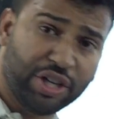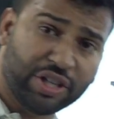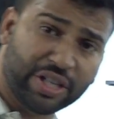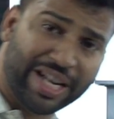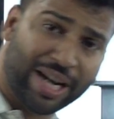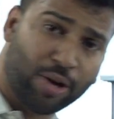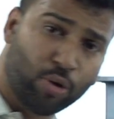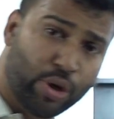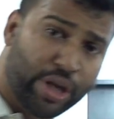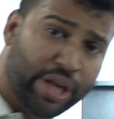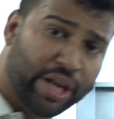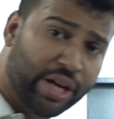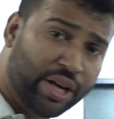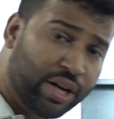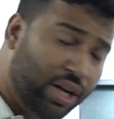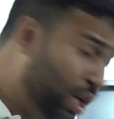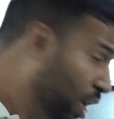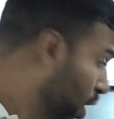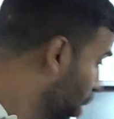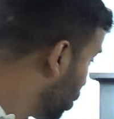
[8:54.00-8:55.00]
is allowed
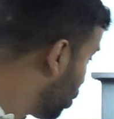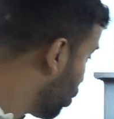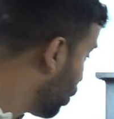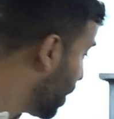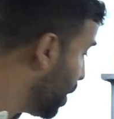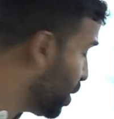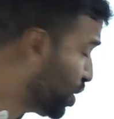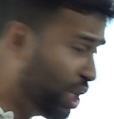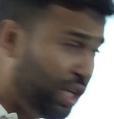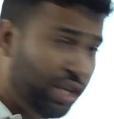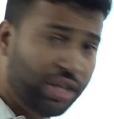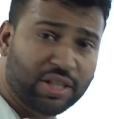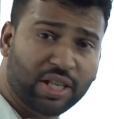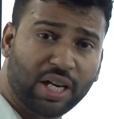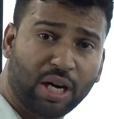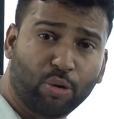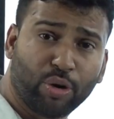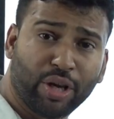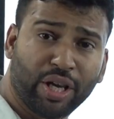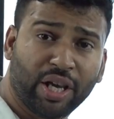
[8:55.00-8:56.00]
here. Rotation is
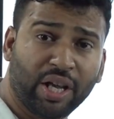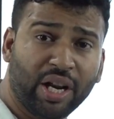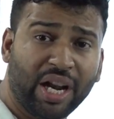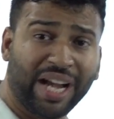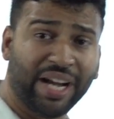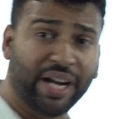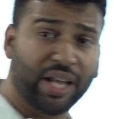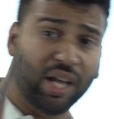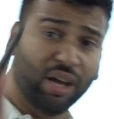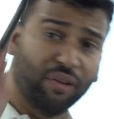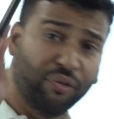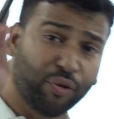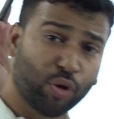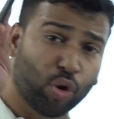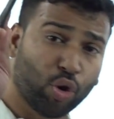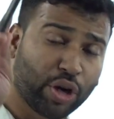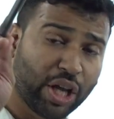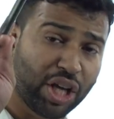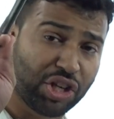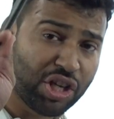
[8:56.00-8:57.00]
allowed here, and if
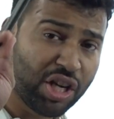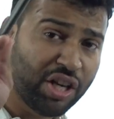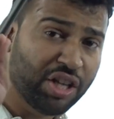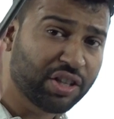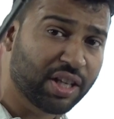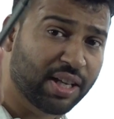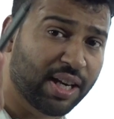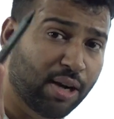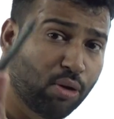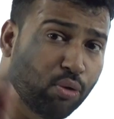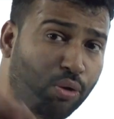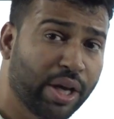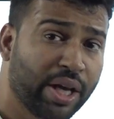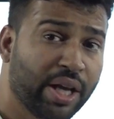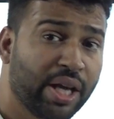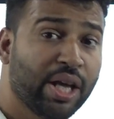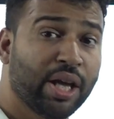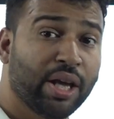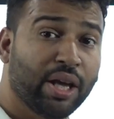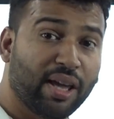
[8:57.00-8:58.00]
rotation is
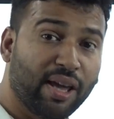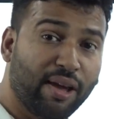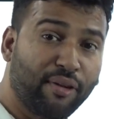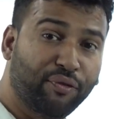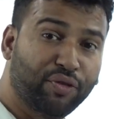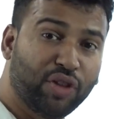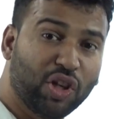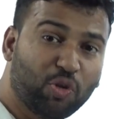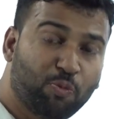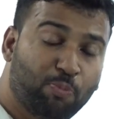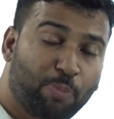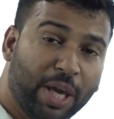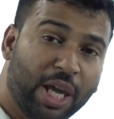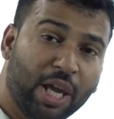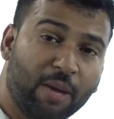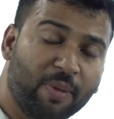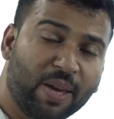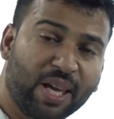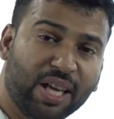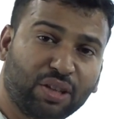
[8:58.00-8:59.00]
allowed, if this
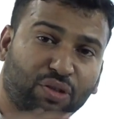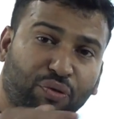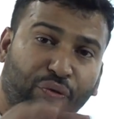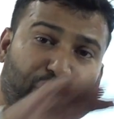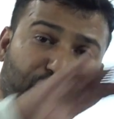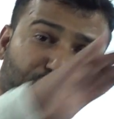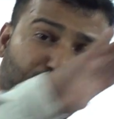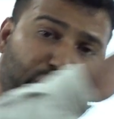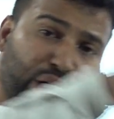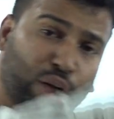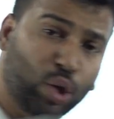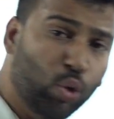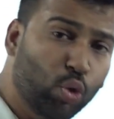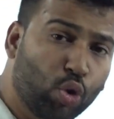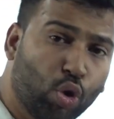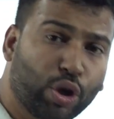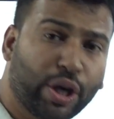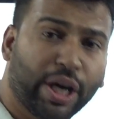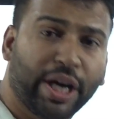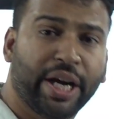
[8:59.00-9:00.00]
beam is free to
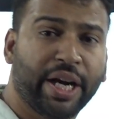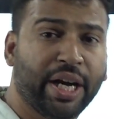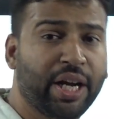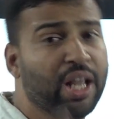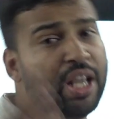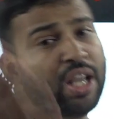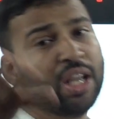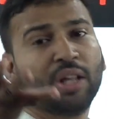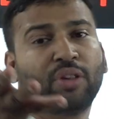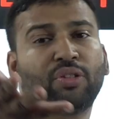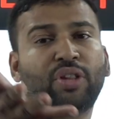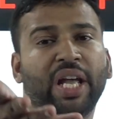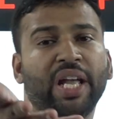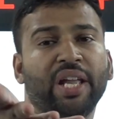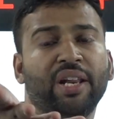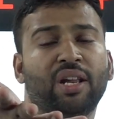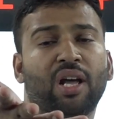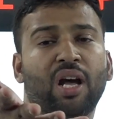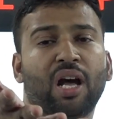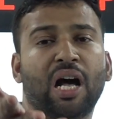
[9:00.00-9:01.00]
rotate,
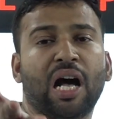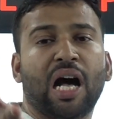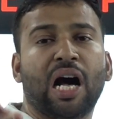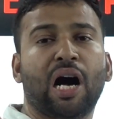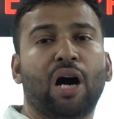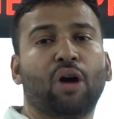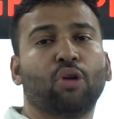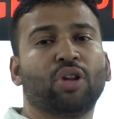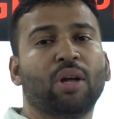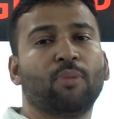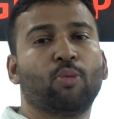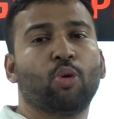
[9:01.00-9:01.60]
then how the